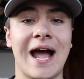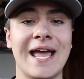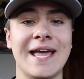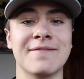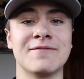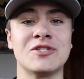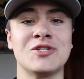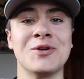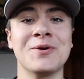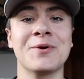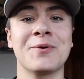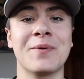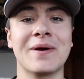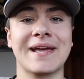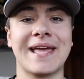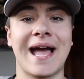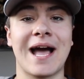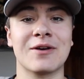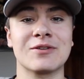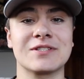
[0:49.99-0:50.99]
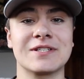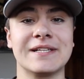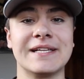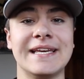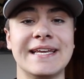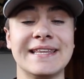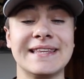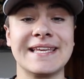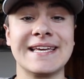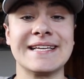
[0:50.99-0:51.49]
I have two quick house
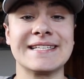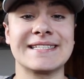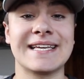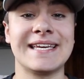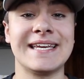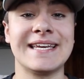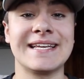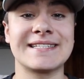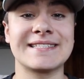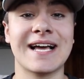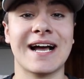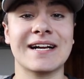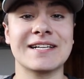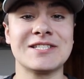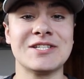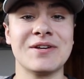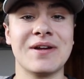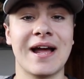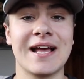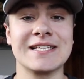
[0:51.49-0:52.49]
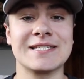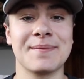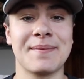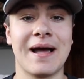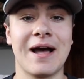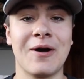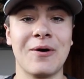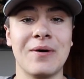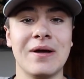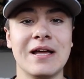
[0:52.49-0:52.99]
cleaning things I need to talk to you guys
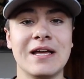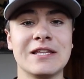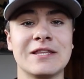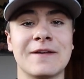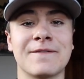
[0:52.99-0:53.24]
about.